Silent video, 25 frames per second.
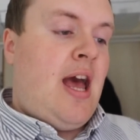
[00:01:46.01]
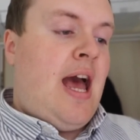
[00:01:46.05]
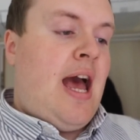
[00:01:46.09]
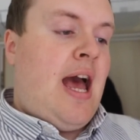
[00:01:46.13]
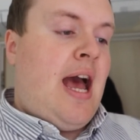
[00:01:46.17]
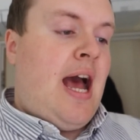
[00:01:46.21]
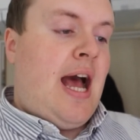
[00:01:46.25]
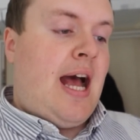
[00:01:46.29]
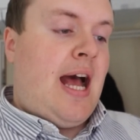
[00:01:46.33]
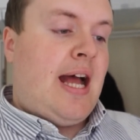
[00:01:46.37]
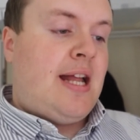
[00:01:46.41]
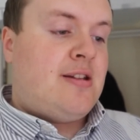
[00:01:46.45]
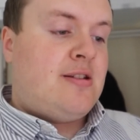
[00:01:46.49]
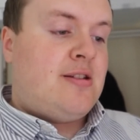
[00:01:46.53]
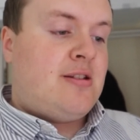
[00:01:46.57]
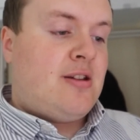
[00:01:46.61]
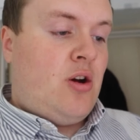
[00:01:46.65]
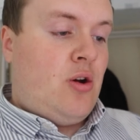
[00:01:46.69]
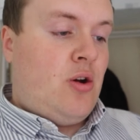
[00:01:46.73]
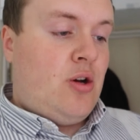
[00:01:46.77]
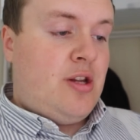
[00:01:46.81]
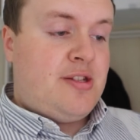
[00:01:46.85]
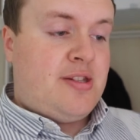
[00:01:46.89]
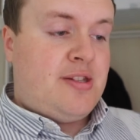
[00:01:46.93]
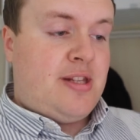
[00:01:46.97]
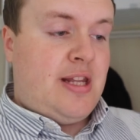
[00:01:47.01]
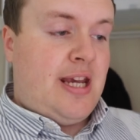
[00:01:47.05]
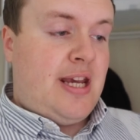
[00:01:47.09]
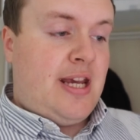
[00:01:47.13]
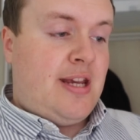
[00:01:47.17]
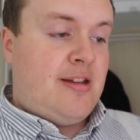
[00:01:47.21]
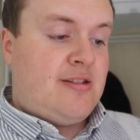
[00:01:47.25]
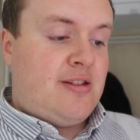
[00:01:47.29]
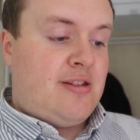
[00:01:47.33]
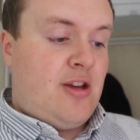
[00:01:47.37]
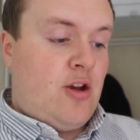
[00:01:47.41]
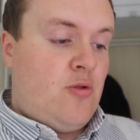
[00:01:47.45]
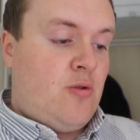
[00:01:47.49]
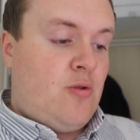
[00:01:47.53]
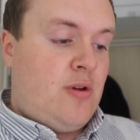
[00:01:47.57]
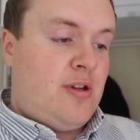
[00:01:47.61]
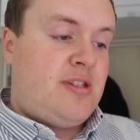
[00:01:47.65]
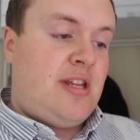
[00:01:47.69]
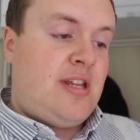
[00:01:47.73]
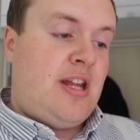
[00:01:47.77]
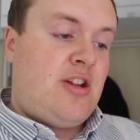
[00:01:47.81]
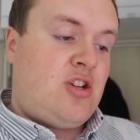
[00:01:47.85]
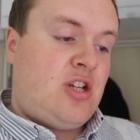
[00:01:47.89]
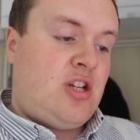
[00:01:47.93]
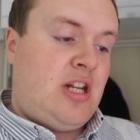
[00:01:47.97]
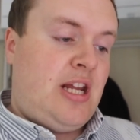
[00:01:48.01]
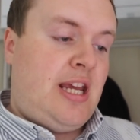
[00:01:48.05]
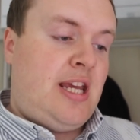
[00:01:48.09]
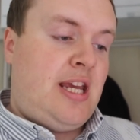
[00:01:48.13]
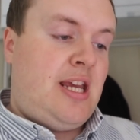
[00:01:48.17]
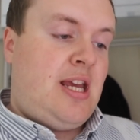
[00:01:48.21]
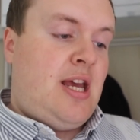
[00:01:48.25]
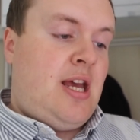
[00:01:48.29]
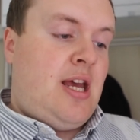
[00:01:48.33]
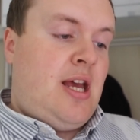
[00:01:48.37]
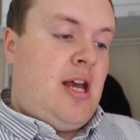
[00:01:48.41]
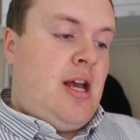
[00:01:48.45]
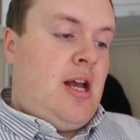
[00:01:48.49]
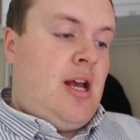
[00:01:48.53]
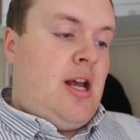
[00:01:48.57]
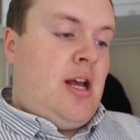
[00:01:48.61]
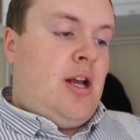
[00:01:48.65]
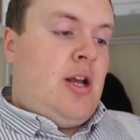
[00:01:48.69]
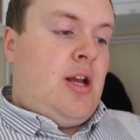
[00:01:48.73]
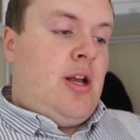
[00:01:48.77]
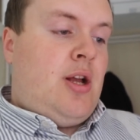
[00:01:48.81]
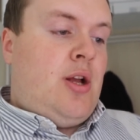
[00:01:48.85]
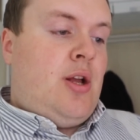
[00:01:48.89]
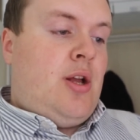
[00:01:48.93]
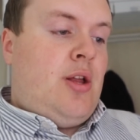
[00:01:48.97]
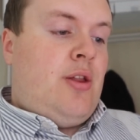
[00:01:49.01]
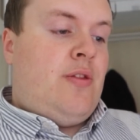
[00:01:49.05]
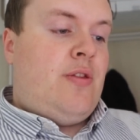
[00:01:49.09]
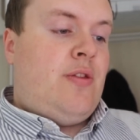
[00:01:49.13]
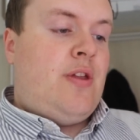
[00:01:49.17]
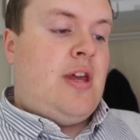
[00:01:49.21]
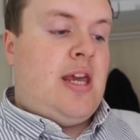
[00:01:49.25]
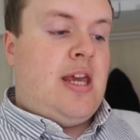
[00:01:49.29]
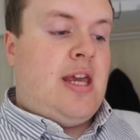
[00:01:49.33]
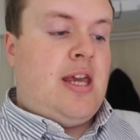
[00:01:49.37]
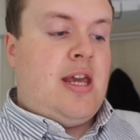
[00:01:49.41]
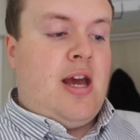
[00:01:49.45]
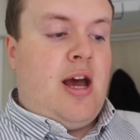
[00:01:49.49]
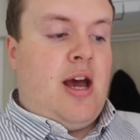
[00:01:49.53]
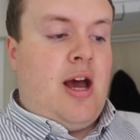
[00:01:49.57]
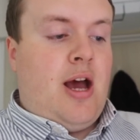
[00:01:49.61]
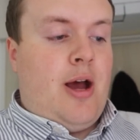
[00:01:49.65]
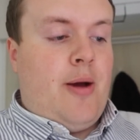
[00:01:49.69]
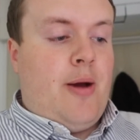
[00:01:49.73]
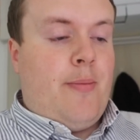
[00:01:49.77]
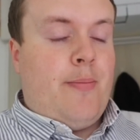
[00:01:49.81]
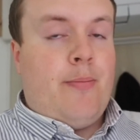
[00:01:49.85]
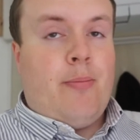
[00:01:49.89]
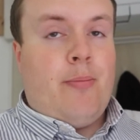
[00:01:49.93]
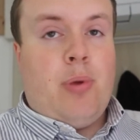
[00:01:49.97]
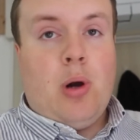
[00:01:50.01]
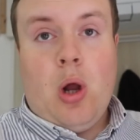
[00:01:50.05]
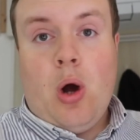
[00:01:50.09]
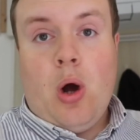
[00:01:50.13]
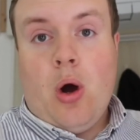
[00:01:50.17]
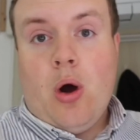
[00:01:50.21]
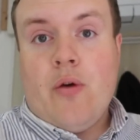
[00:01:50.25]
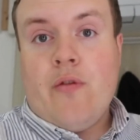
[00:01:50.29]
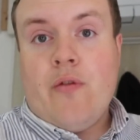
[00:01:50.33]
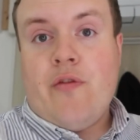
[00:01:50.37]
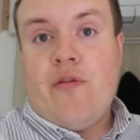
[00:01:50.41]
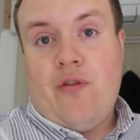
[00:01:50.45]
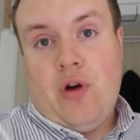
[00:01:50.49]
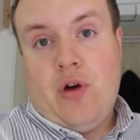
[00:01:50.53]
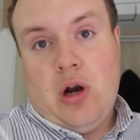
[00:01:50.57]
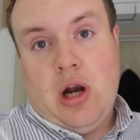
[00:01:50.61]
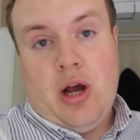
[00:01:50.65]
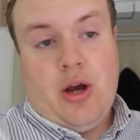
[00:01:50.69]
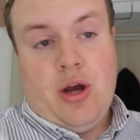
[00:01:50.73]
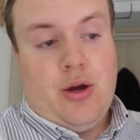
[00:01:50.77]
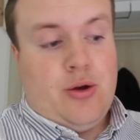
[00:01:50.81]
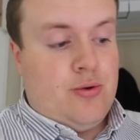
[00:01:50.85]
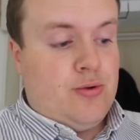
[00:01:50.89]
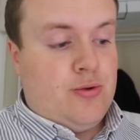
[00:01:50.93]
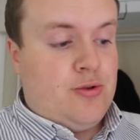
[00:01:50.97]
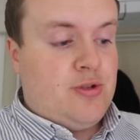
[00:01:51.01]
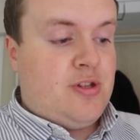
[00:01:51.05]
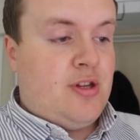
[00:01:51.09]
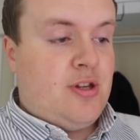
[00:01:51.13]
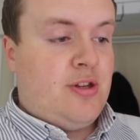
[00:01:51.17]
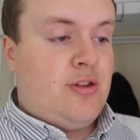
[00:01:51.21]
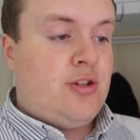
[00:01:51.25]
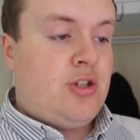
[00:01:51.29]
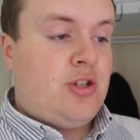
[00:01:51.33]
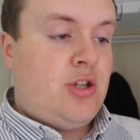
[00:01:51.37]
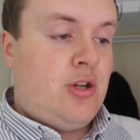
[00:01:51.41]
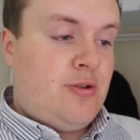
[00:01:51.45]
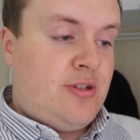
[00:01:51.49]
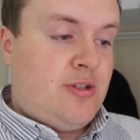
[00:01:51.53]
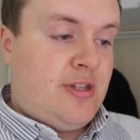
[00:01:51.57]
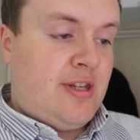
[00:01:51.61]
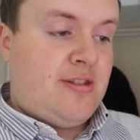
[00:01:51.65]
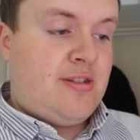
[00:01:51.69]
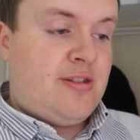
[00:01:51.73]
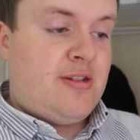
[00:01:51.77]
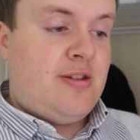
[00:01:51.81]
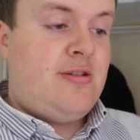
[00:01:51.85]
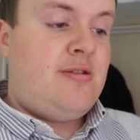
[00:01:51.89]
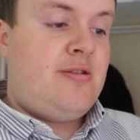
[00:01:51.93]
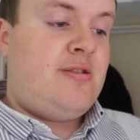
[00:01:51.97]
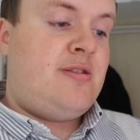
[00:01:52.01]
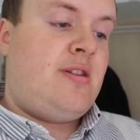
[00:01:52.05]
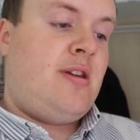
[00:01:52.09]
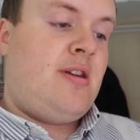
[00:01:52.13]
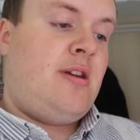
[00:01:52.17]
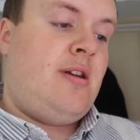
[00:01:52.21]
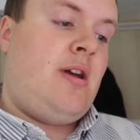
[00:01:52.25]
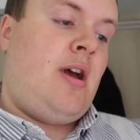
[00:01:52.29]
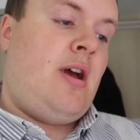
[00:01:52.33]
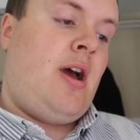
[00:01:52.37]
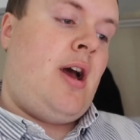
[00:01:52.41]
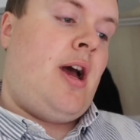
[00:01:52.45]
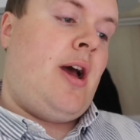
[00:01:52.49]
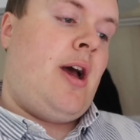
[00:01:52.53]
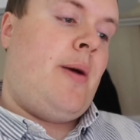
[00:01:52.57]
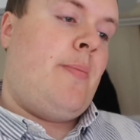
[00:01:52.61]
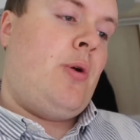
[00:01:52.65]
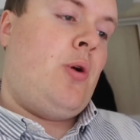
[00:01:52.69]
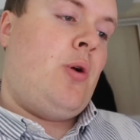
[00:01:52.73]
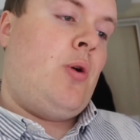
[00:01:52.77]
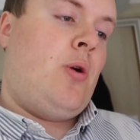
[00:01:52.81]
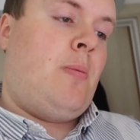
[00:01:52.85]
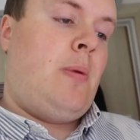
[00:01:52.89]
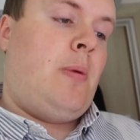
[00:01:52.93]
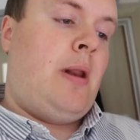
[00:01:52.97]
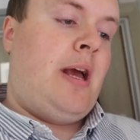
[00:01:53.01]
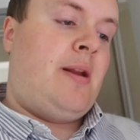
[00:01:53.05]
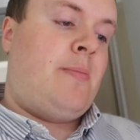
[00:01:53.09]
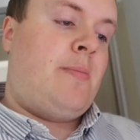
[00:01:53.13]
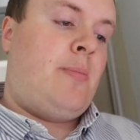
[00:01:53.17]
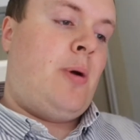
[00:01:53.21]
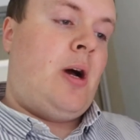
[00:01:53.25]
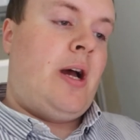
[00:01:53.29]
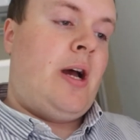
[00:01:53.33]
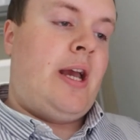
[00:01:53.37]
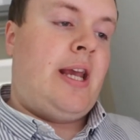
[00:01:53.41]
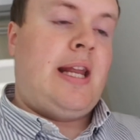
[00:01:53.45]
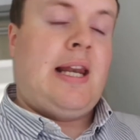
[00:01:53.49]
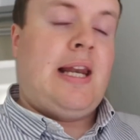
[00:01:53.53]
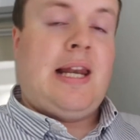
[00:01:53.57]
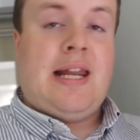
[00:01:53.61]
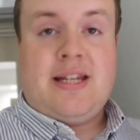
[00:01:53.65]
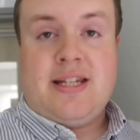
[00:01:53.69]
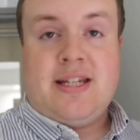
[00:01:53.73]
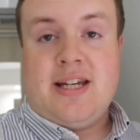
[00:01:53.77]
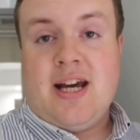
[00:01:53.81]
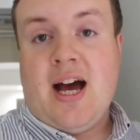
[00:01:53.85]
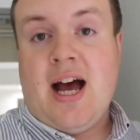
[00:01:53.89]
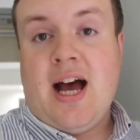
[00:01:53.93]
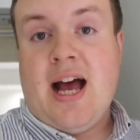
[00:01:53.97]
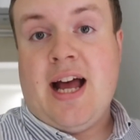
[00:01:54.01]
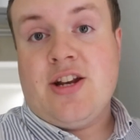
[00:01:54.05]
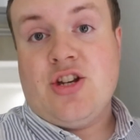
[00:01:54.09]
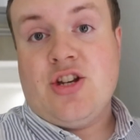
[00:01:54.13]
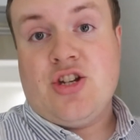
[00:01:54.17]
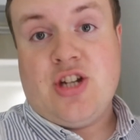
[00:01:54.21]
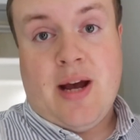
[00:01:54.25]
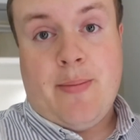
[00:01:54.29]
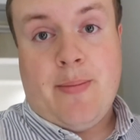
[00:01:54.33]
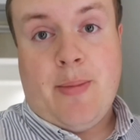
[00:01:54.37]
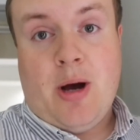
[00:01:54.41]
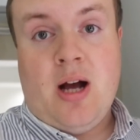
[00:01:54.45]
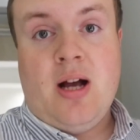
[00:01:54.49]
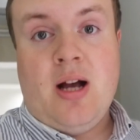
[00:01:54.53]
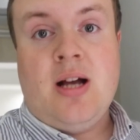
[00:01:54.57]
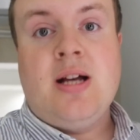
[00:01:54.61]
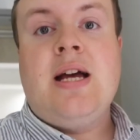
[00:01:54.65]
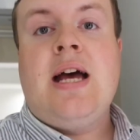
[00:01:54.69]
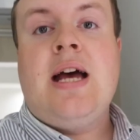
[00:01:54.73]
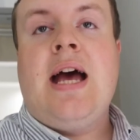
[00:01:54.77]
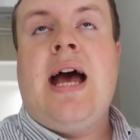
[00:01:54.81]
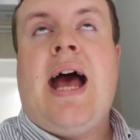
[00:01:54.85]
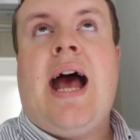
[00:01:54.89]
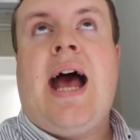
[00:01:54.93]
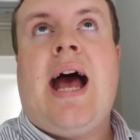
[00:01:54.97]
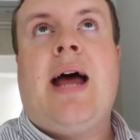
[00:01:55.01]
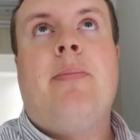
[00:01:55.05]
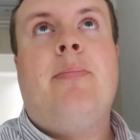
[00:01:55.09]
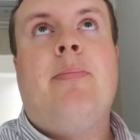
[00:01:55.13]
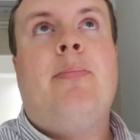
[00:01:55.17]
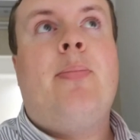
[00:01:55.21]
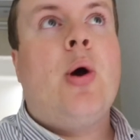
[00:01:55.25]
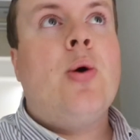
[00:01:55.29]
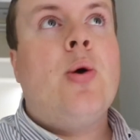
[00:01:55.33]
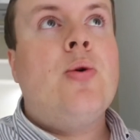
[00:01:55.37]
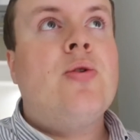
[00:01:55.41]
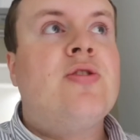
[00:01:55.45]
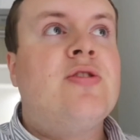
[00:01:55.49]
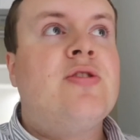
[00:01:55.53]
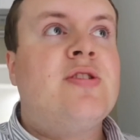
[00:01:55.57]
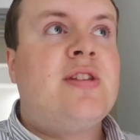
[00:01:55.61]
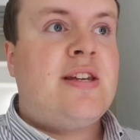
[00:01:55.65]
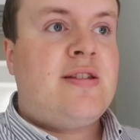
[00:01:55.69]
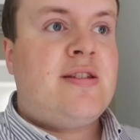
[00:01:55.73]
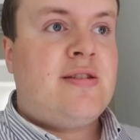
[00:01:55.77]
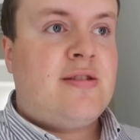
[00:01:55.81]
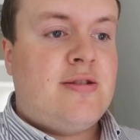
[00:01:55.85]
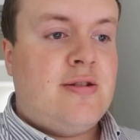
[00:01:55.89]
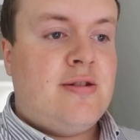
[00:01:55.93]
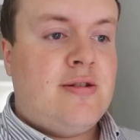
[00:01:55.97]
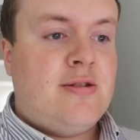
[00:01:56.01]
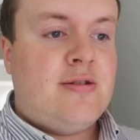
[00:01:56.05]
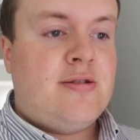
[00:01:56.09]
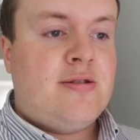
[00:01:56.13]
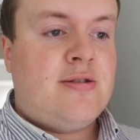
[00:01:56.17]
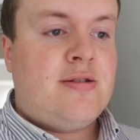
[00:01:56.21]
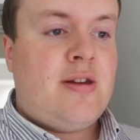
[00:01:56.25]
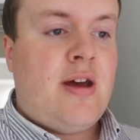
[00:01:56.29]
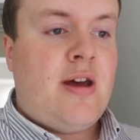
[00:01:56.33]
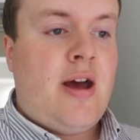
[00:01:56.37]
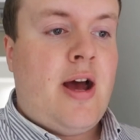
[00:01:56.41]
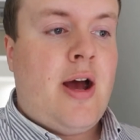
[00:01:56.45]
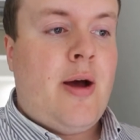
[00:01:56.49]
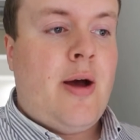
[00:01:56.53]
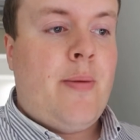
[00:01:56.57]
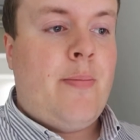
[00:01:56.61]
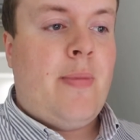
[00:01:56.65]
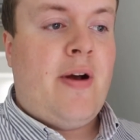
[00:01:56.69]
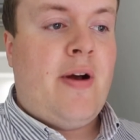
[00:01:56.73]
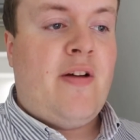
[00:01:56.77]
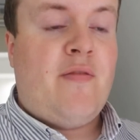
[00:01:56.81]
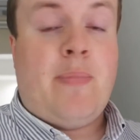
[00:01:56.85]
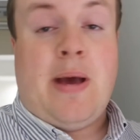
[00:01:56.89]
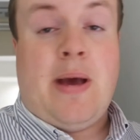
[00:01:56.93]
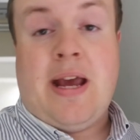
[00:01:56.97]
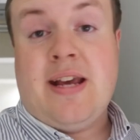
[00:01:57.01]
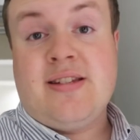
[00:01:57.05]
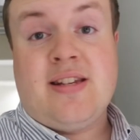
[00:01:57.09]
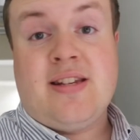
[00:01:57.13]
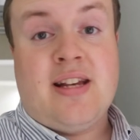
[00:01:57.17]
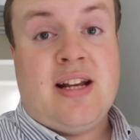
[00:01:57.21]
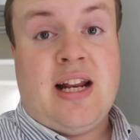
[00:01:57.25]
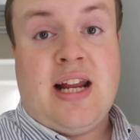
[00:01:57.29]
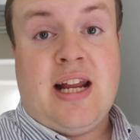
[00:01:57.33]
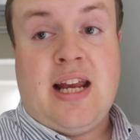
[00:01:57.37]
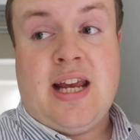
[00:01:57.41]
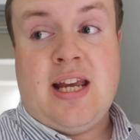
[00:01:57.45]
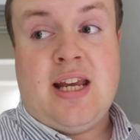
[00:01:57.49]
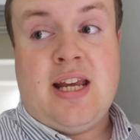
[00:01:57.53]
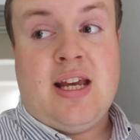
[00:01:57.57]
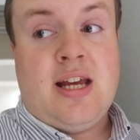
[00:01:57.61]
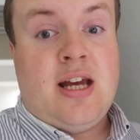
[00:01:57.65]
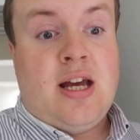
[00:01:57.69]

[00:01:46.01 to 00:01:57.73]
And honestly, so essentially the plot follows the two sisters, who are played by Lydia and Gemma, and both sisters have basically